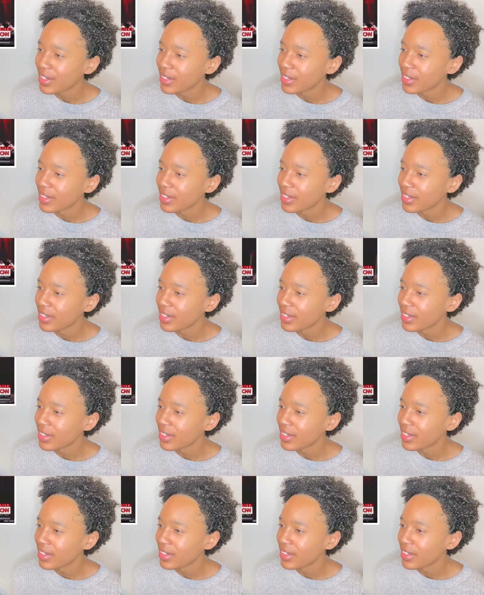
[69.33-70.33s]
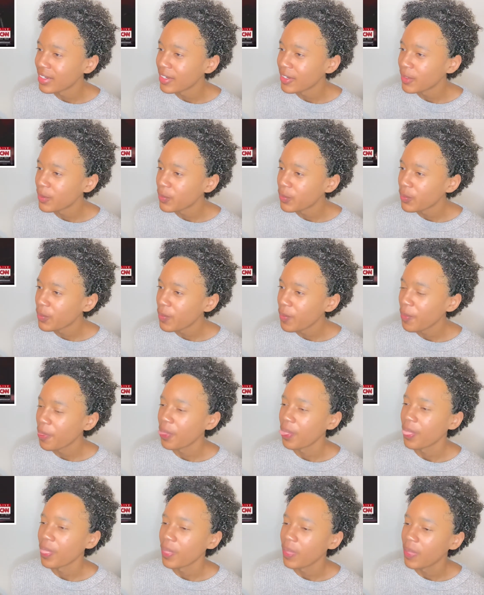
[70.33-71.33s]

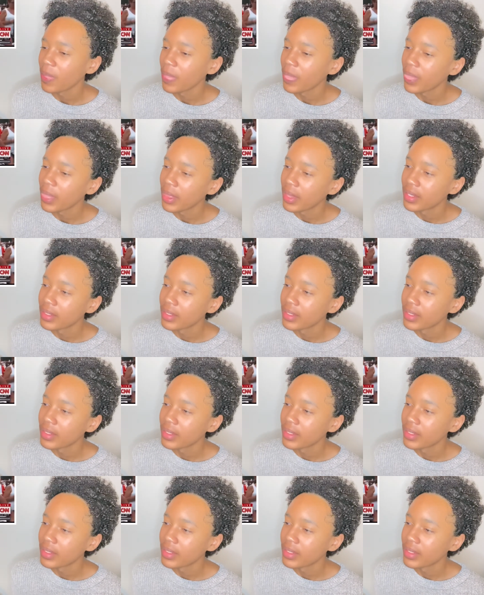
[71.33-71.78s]
[no speech]